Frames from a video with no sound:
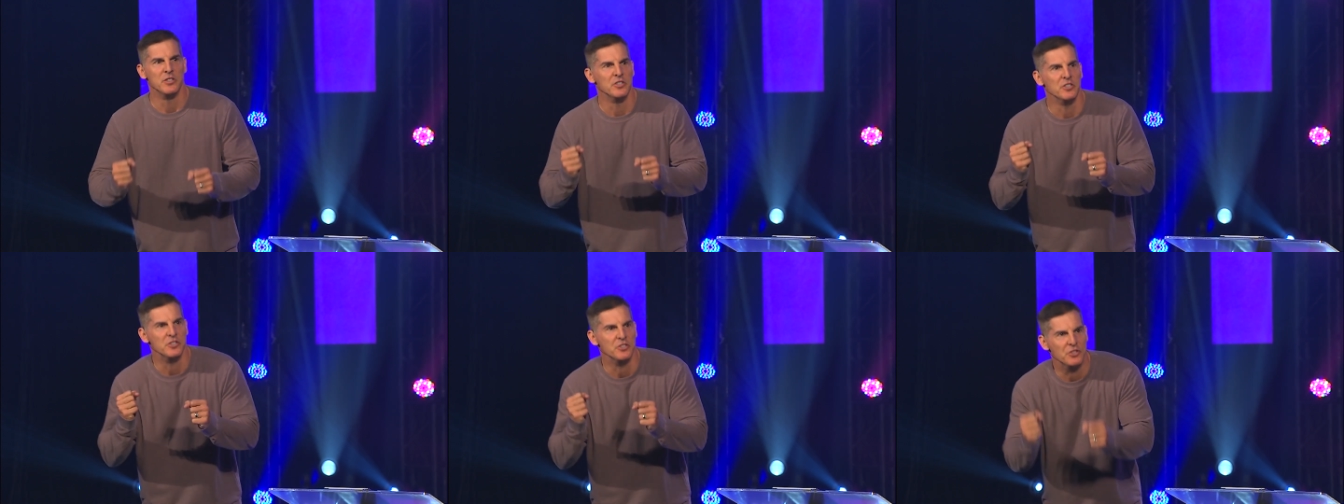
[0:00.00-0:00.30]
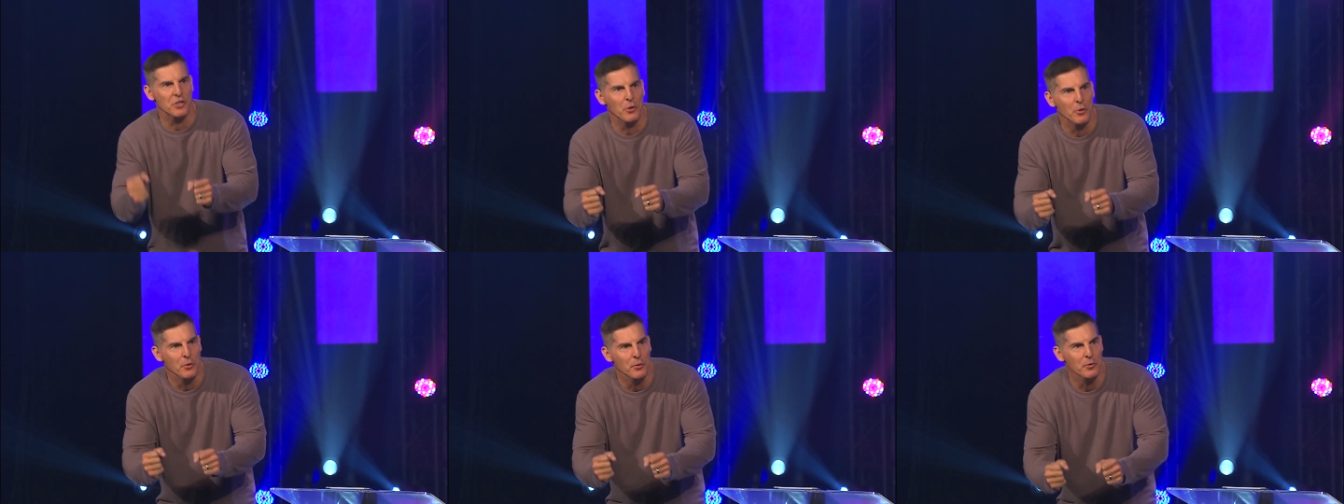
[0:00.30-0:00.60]

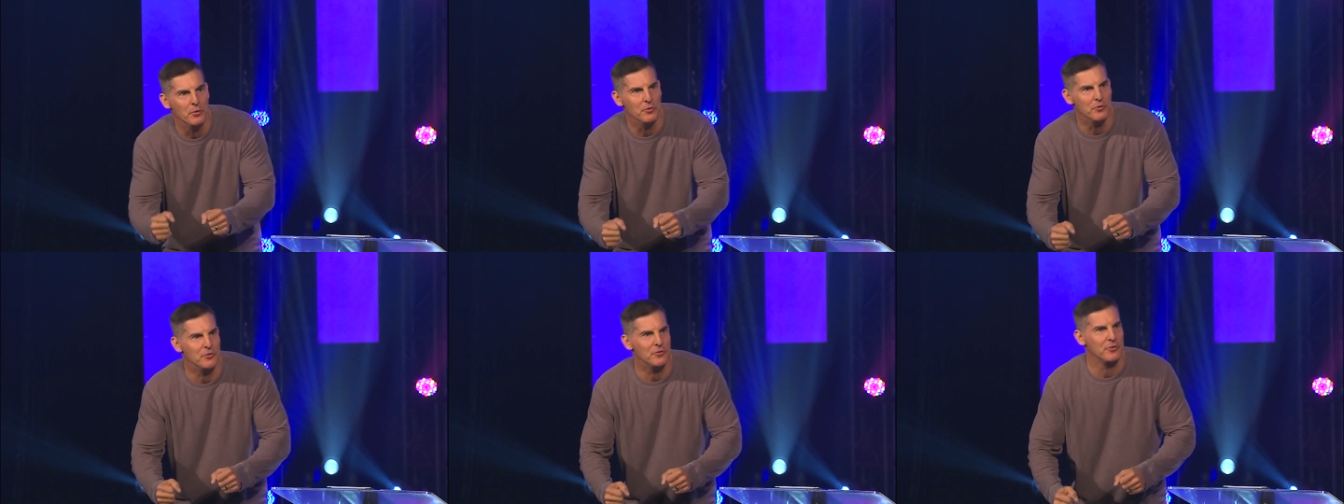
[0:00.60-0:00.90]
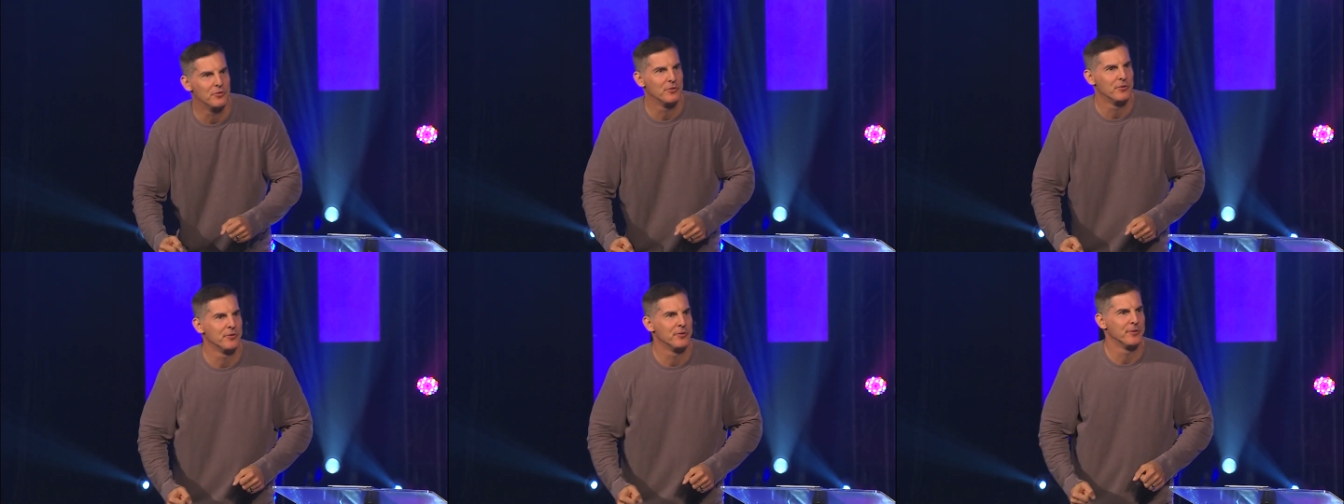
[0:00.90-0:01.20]

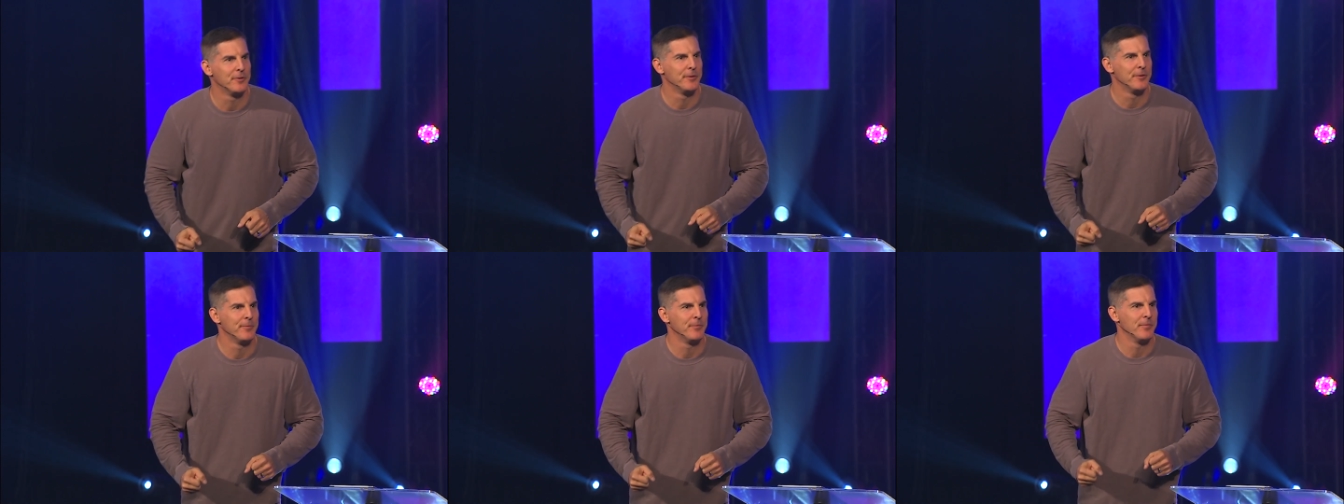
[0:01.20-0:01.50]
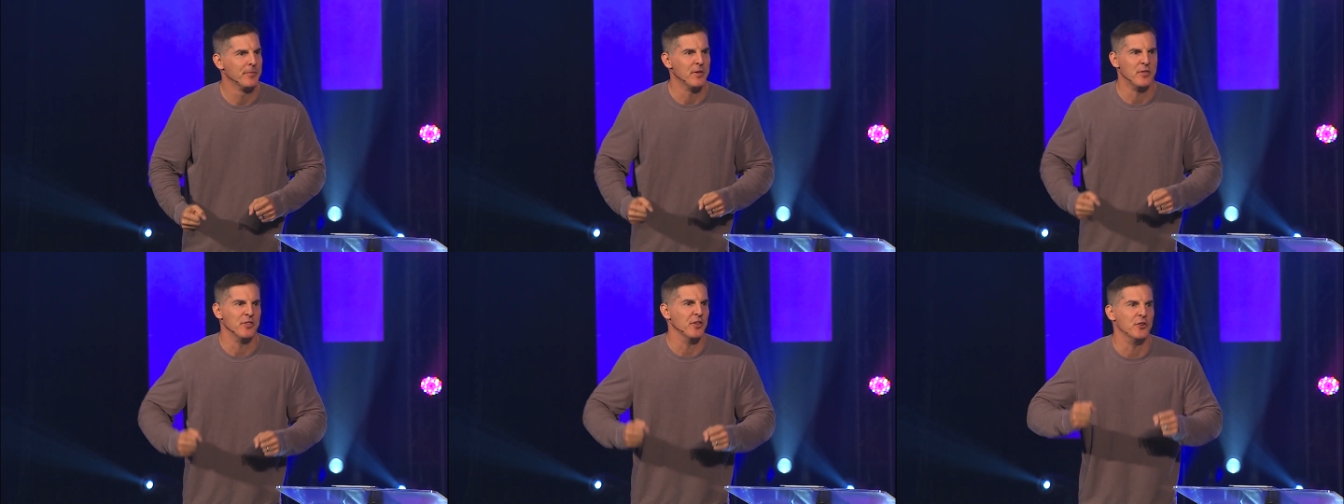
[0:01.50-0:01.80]
shoes,
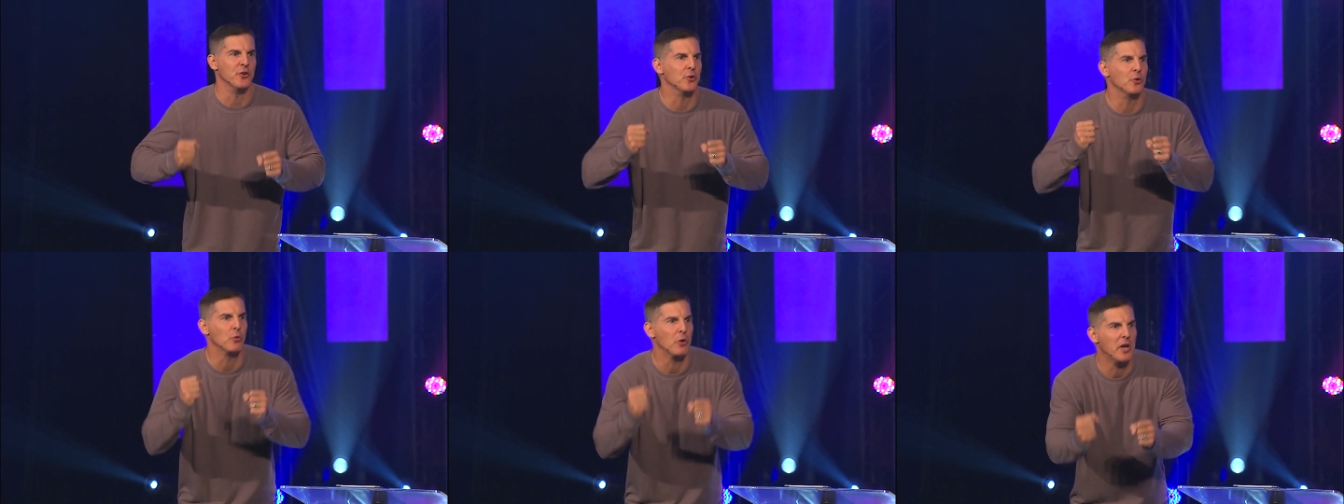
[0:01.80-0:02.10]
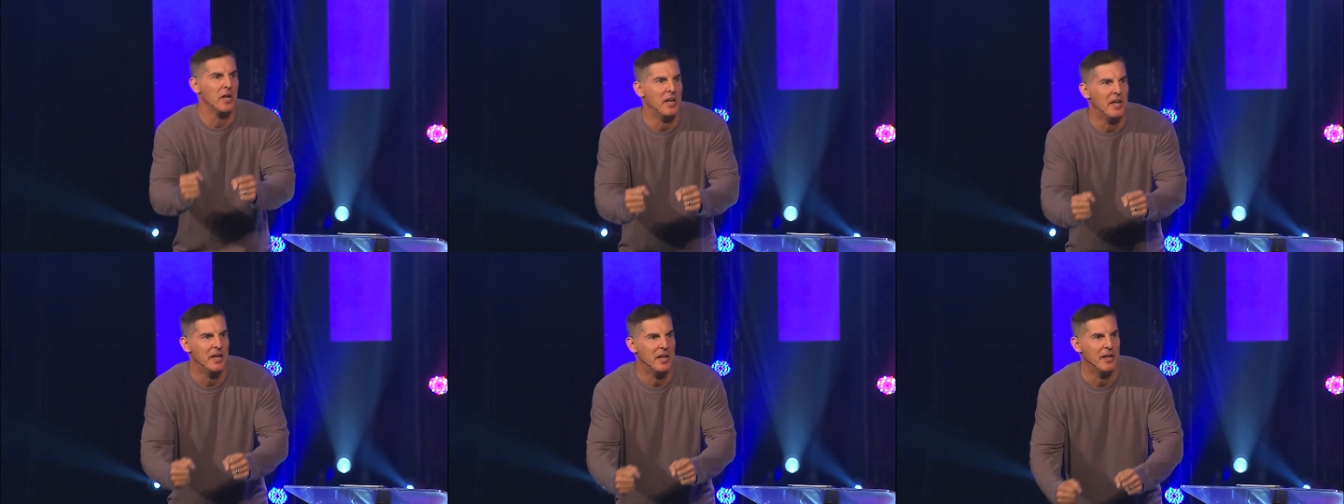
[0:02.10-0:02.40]
the
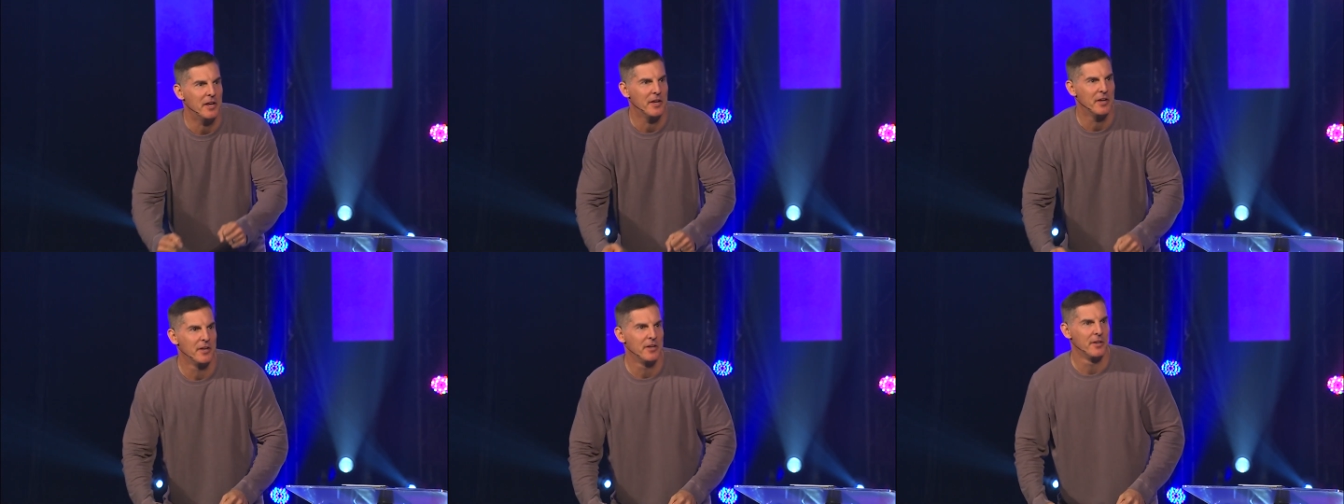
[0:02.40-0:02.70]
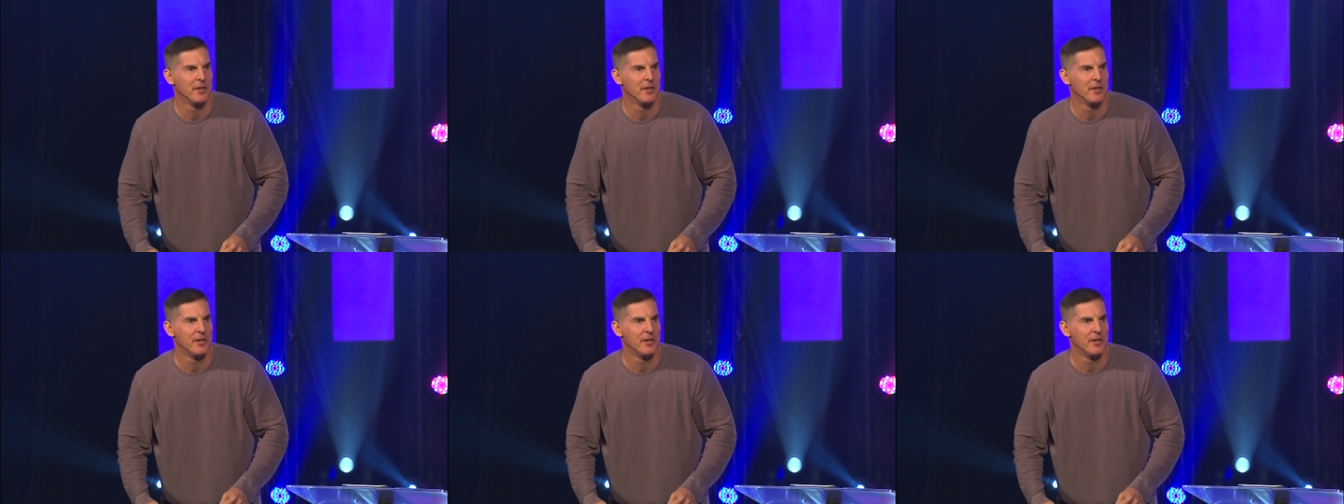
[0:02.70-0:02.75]
degree,